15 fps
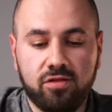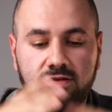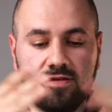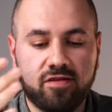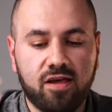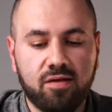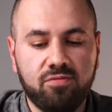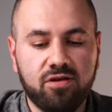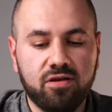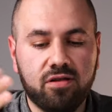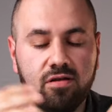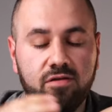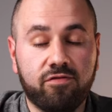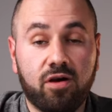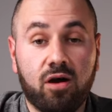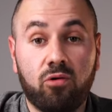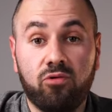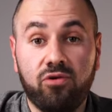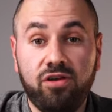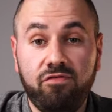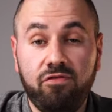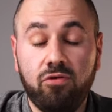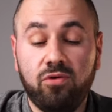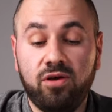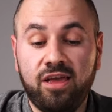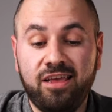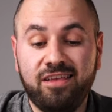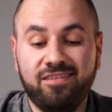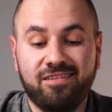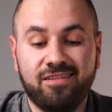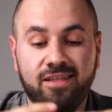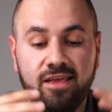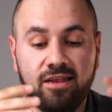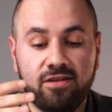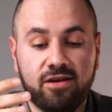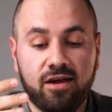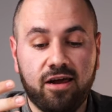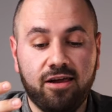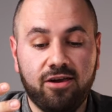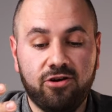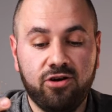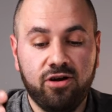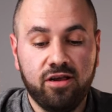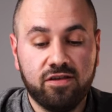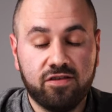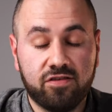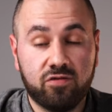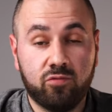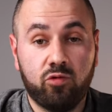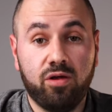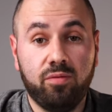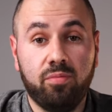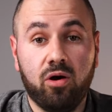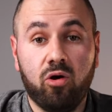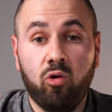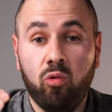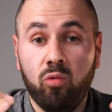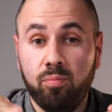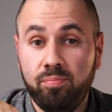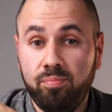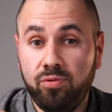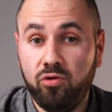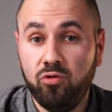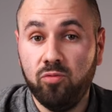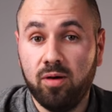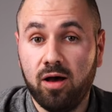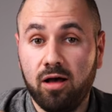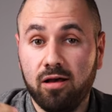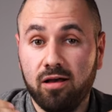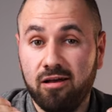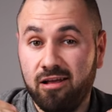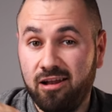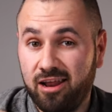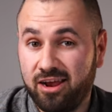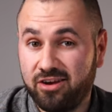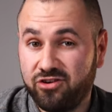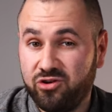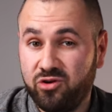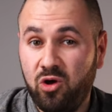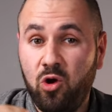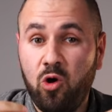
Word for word: The subject of our review is the entire Scribo Piuma collection,